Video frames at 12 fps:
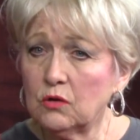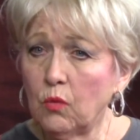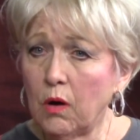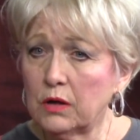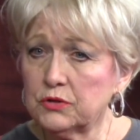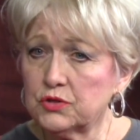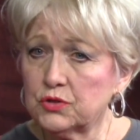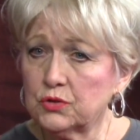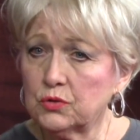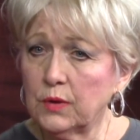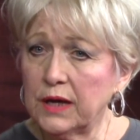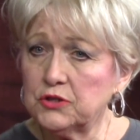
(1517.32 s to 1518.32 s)
want
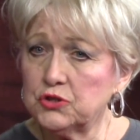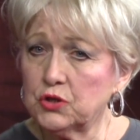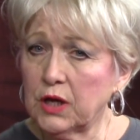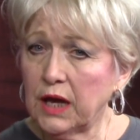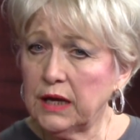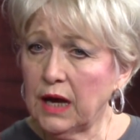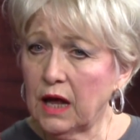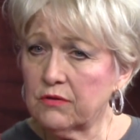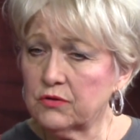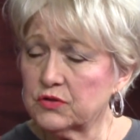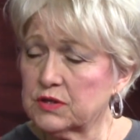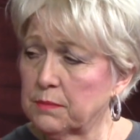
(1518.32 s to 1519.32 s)
to educate
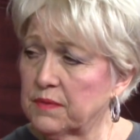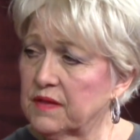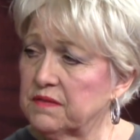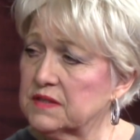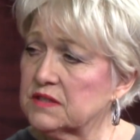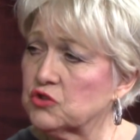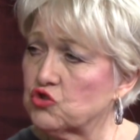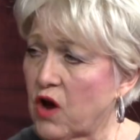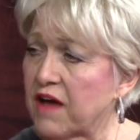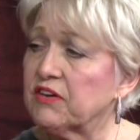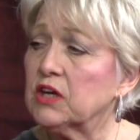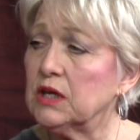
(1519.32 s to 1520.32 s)
others that this is
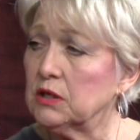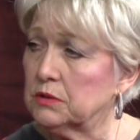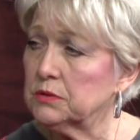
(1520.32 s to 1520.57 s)
trafficking.